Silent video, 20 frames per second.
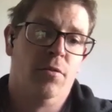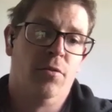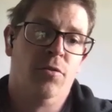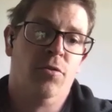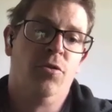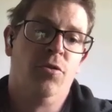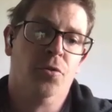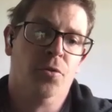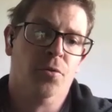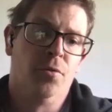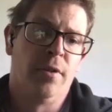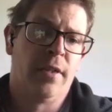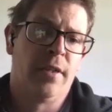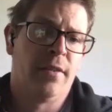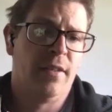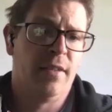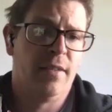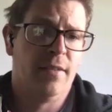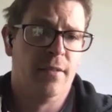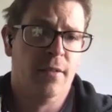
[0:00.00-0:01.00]
during
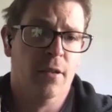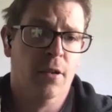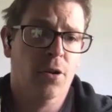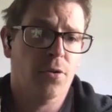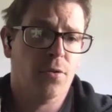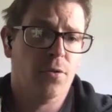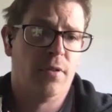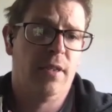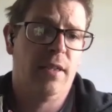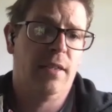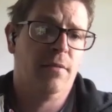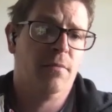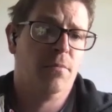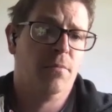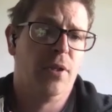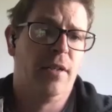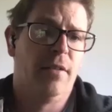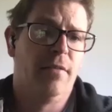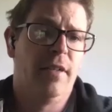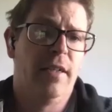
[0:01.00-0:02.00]
this lockdown
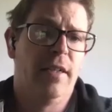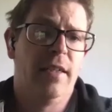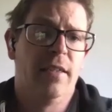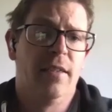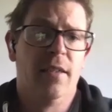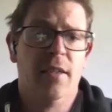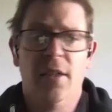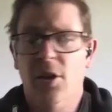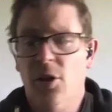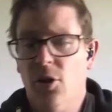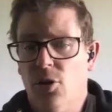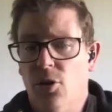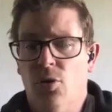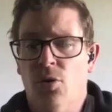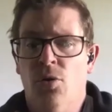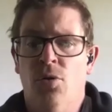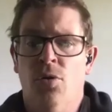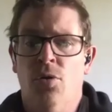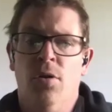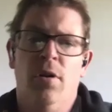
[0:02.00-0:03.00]
period,
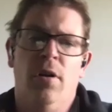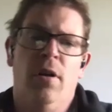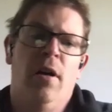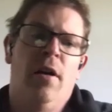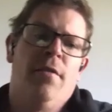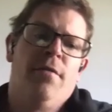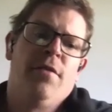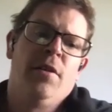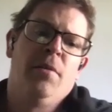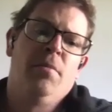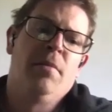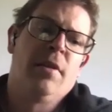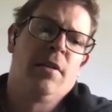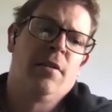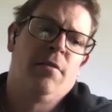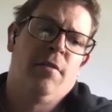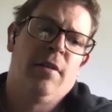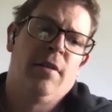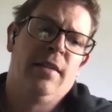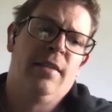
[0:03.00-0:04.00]
or have you been
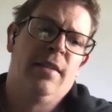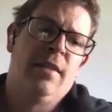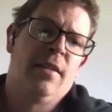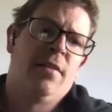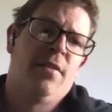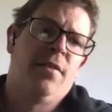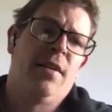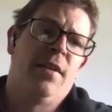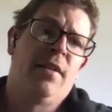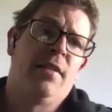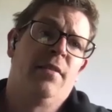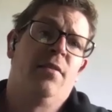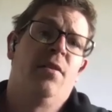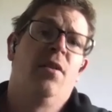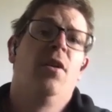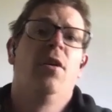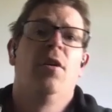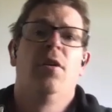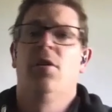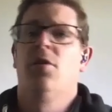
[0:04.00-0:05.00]
creating things
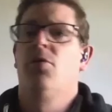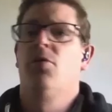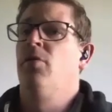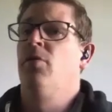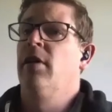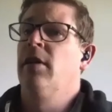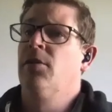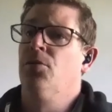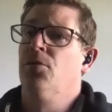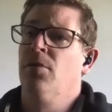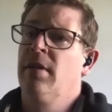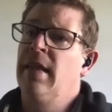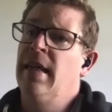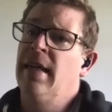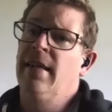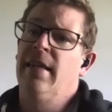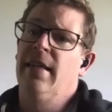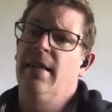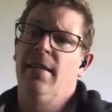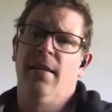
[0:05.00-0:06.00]
quite
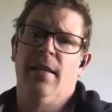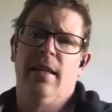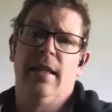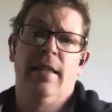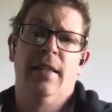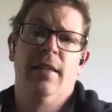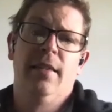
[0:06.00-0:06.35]
organically?